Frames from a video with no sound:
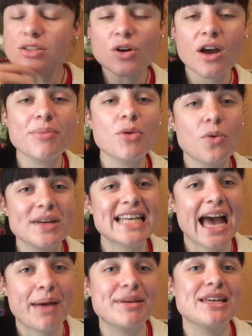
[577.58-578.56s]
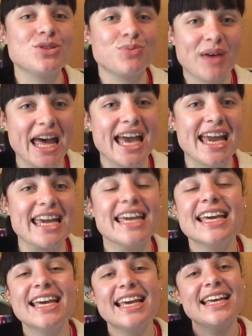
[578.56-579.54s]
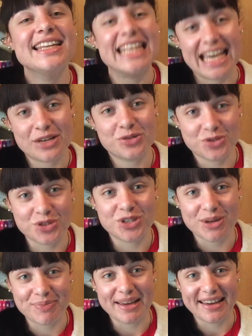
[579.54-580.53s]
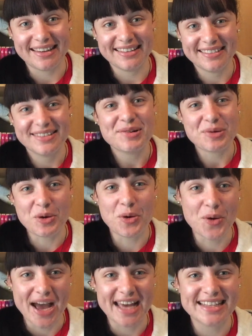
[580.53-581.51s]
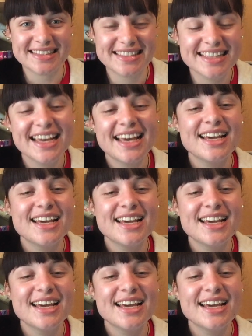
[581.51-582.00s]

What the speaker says: So I'm always happy to pay the extra shipping, always.